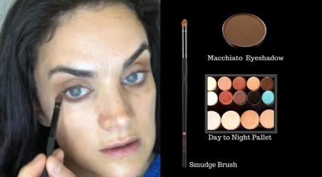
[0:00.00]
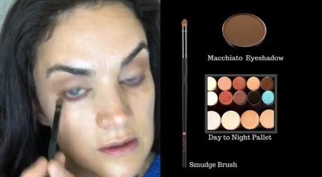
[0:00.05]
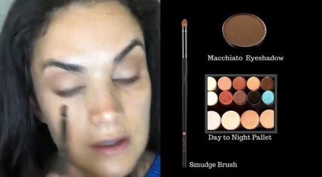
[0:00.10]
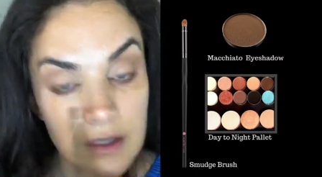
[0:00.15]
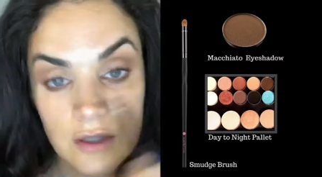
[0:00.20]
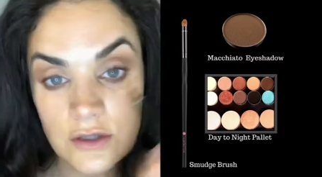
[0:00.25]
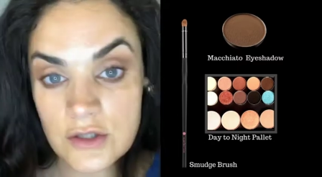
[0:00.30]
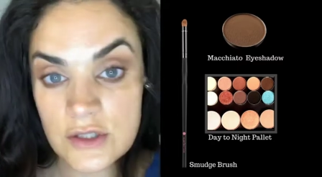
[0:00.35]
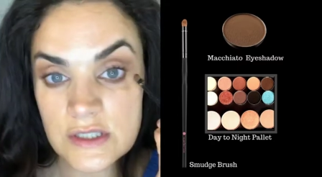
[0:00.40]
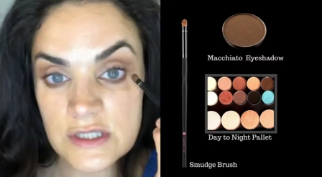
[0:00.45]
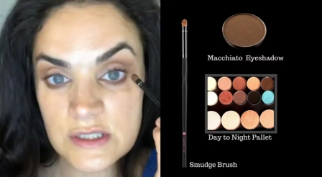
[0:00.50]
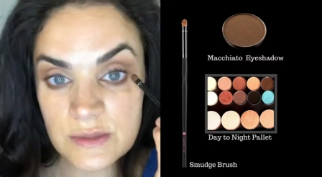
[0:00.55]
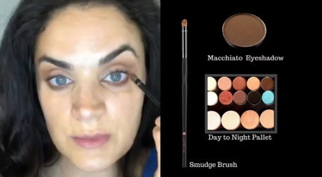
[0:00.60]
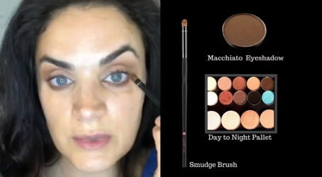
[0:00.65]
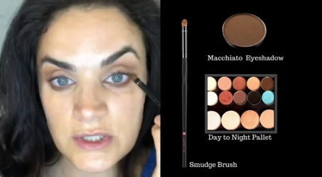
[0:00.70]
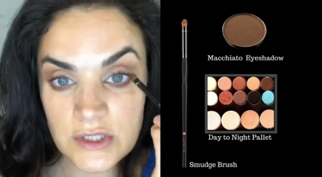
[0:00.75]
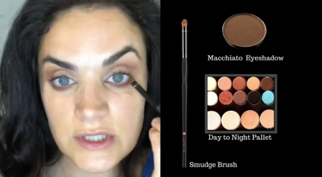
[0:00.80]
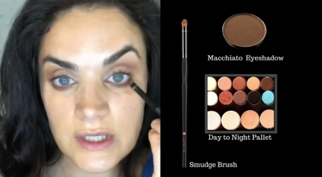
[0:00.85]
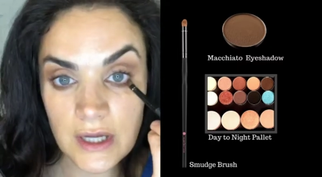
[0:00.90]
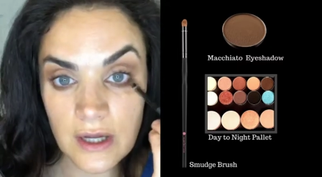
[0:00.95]
And just
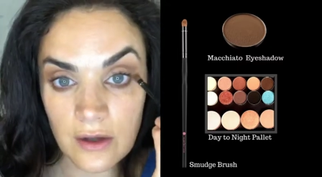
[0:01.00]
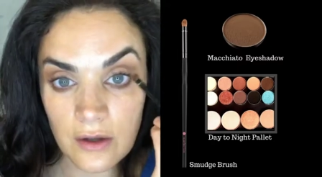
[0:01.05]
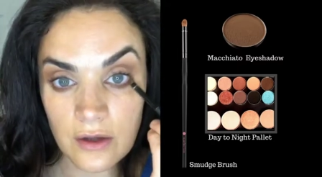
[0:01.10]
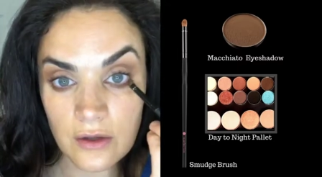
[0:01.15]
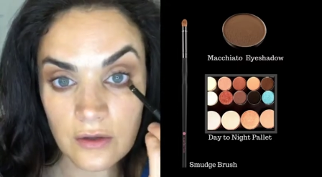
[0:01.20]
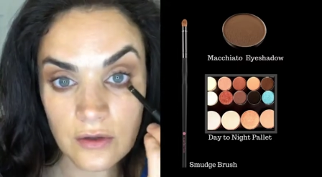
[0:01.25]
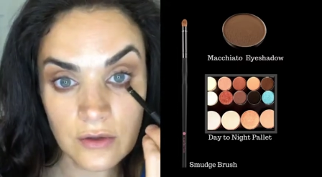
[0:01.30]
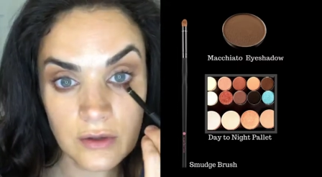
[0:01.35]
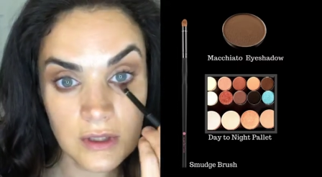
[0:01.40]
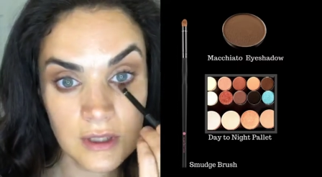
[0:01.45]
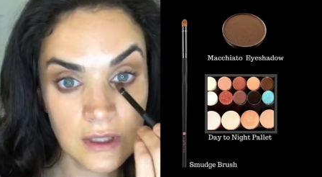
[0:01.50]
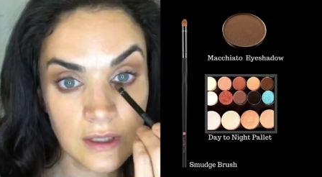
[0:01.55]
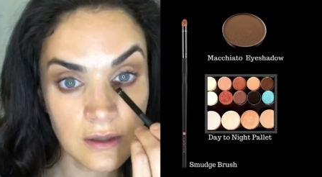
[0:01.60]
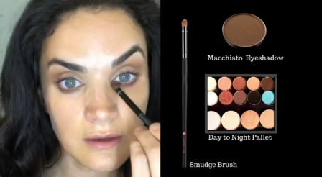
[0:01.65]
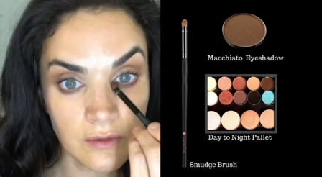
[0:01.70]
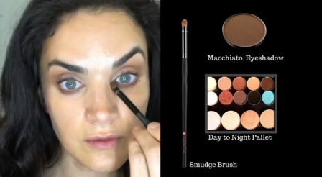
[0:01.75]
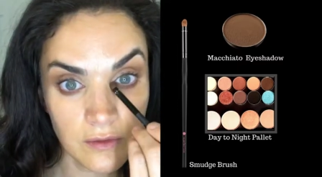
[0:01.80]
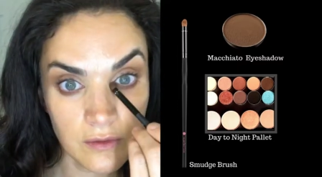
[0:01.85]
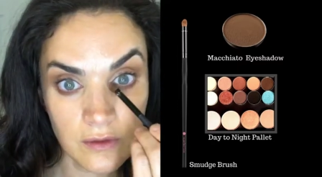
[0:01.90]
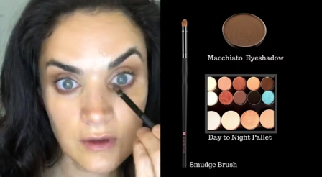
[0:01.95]
smudging out underneath,
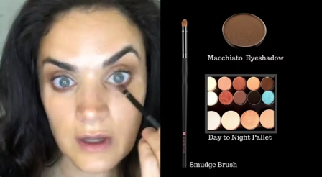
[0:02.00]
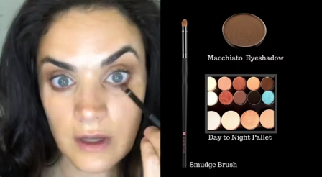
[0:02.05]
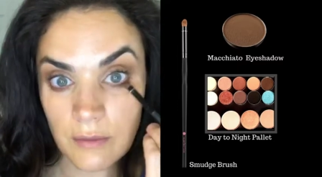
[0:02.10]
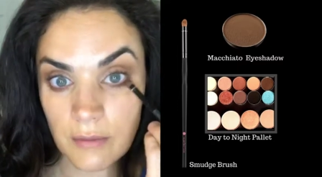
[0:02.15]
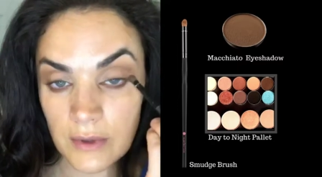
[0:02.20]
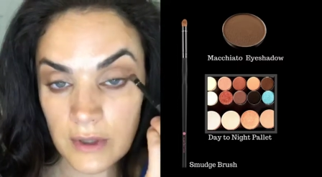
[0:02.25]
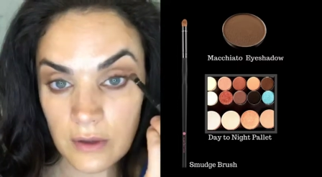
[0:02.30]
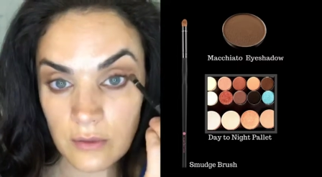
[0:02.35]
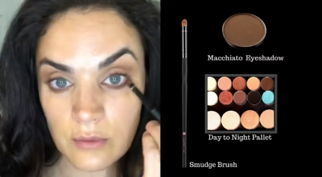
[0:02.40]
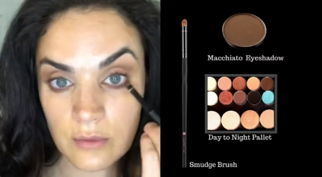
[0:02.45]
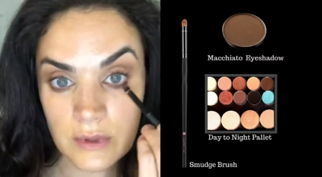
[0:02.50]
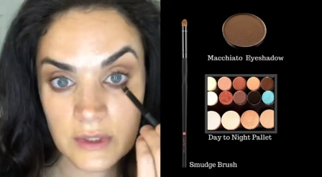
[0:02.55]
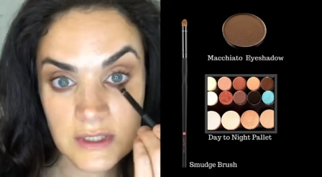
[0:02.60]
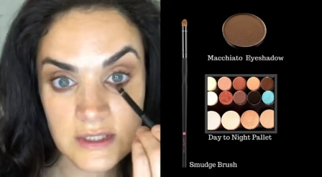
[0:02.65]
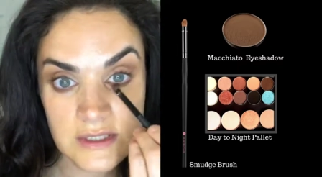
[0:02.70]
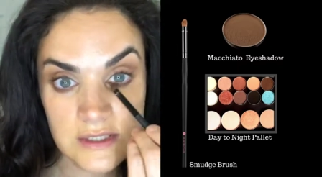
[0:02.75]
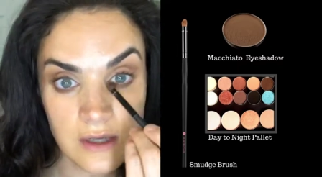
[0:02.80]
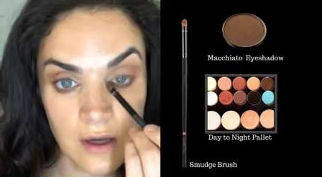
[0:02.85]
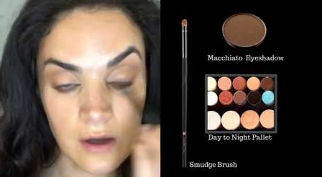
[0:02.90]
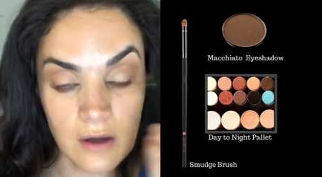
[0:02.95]
keeping it really
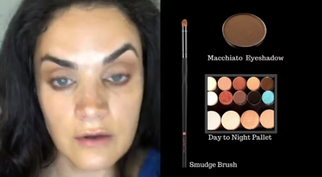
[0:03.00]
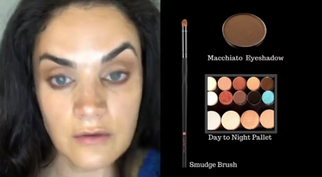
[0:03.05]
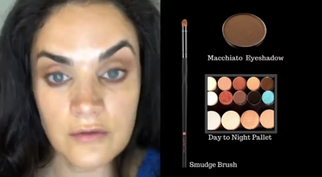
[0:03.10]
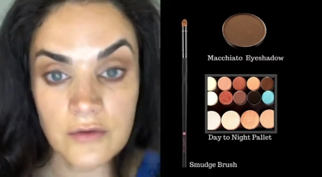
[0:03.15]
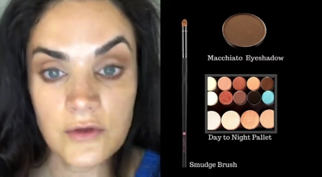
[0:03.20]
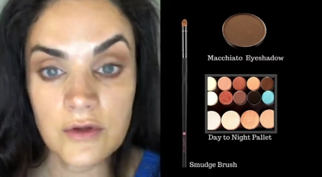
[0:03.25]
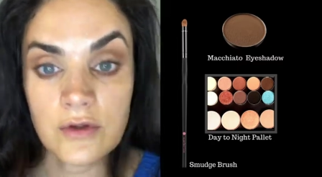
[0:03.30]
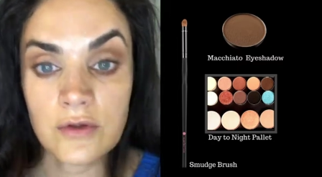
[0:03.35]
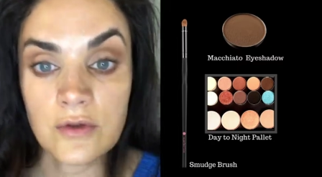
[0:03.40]
soft.